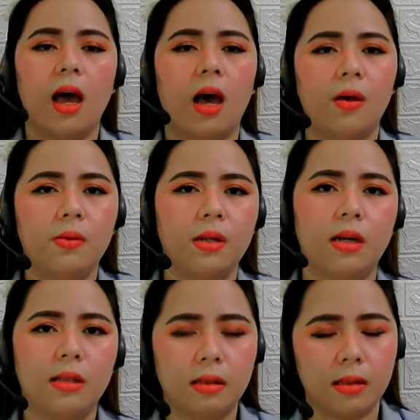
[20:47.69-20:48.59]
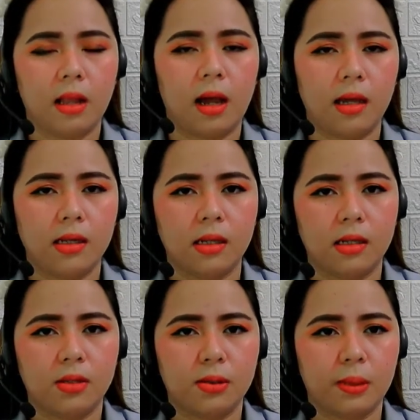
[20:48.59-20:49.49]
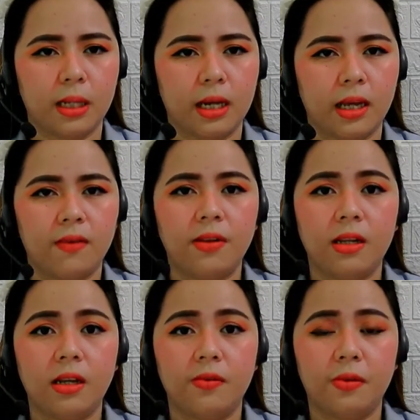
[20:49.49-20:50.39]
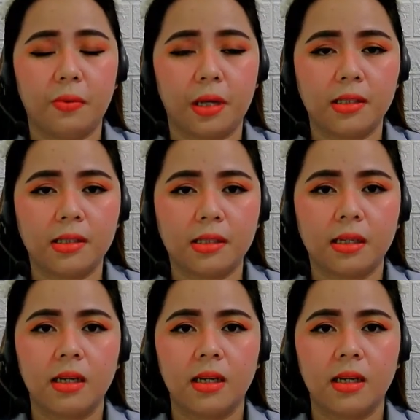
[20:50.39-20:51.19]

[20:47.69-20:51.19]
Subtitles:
I would not like it to be like heavily influenced